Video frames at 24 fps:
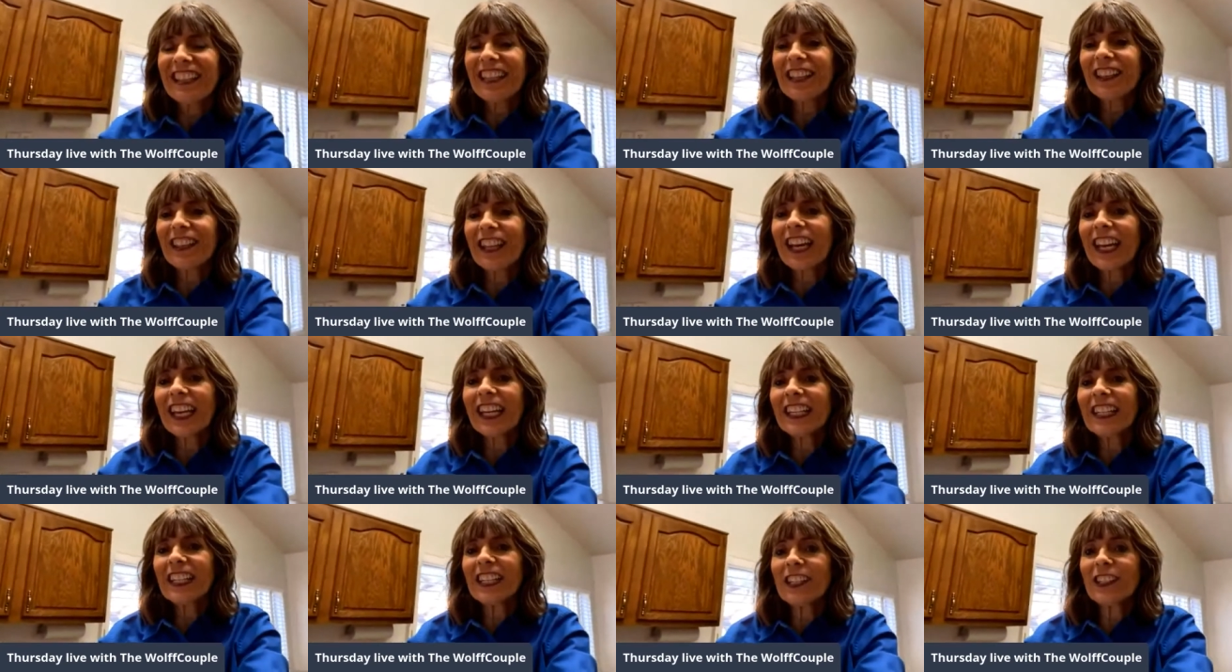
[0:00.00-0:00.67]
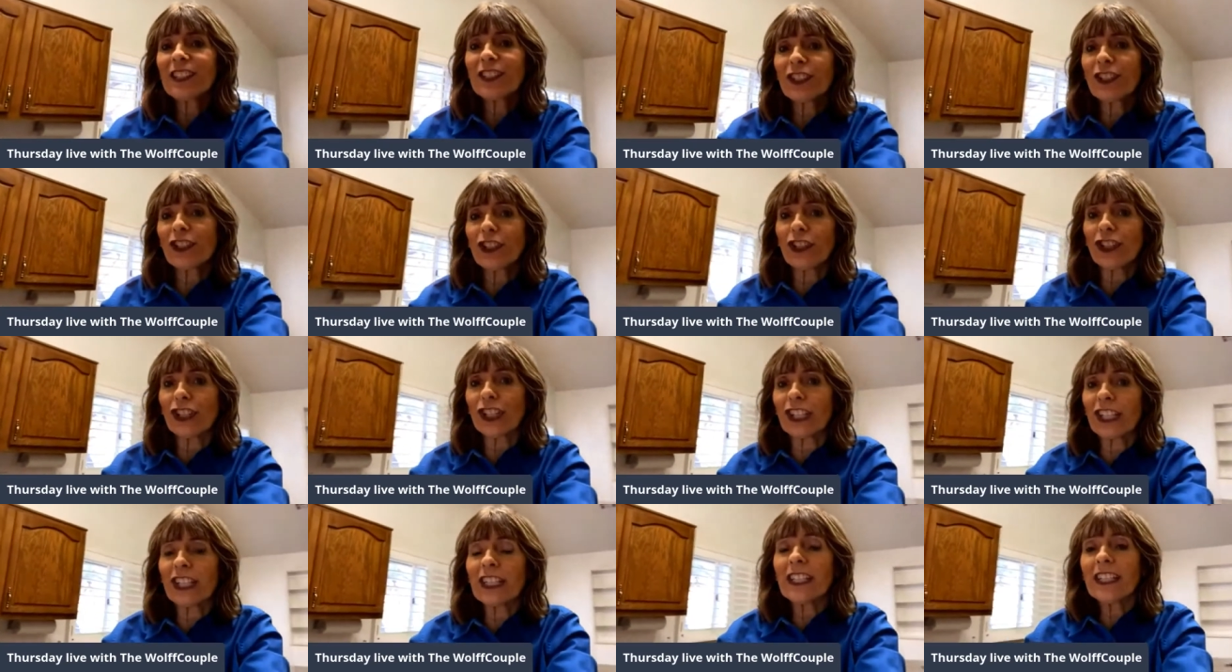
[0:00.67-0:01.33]
the light is
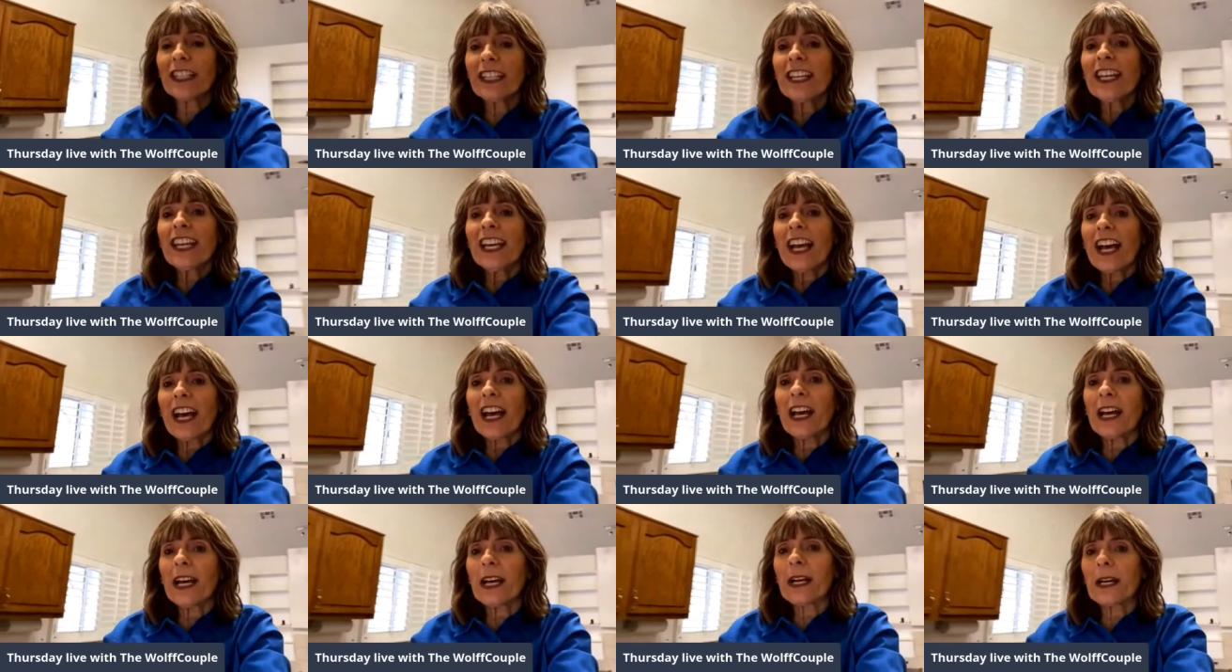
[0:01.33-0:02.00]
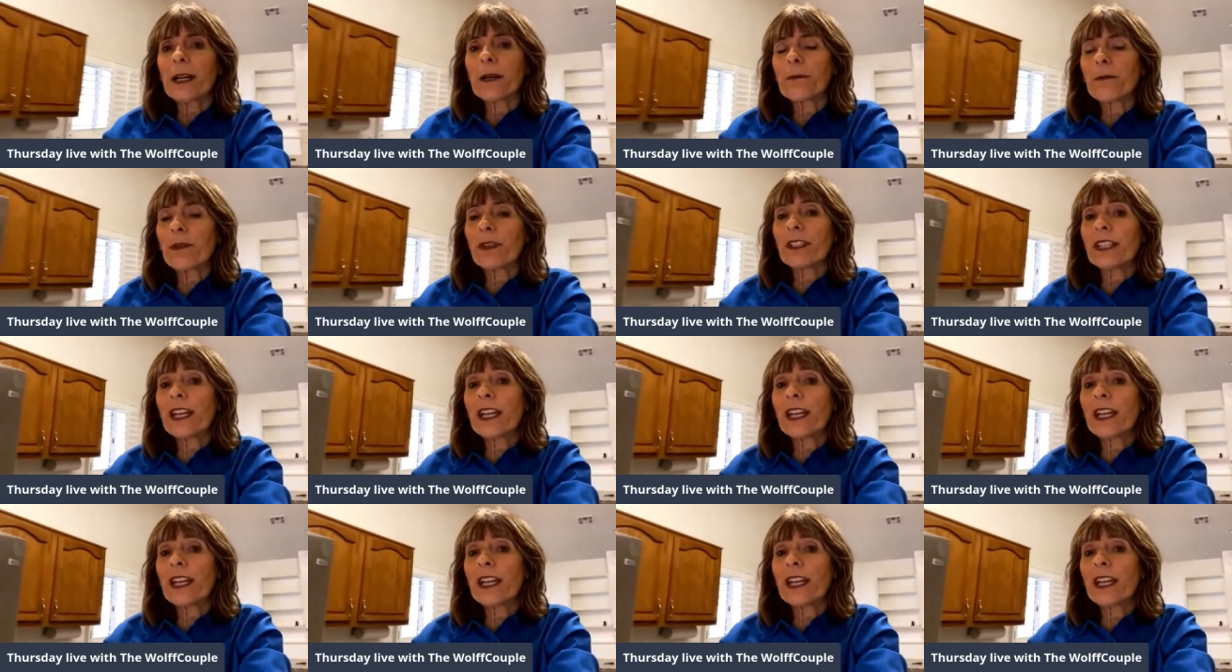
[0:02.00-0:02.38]
good. Um,